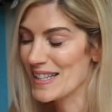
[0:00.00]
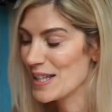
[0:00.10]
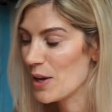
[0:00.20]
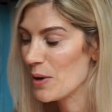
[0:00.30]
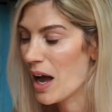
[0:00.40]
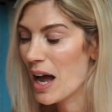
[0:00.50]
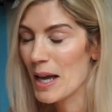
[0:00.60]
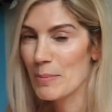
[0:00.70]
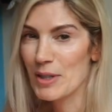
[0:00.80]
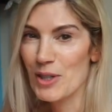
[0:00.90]
So
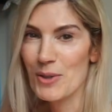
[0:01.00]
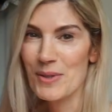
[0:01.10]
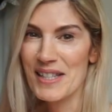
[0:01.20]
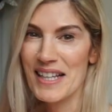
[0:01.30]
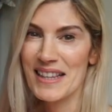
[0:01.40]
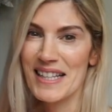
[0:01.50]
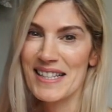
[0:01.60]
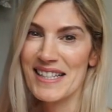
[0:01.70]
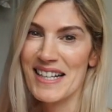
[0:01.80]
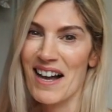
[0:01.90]
I'm using
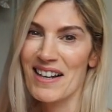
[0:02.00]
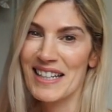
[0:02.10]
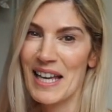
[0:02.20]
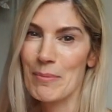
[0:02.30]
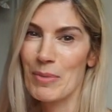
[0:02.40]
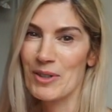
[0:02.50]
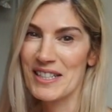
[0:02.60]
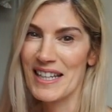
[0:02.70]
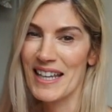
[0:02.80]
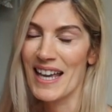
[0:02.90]
this Garnier
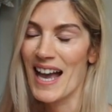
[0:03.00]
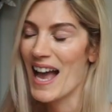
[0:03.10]
body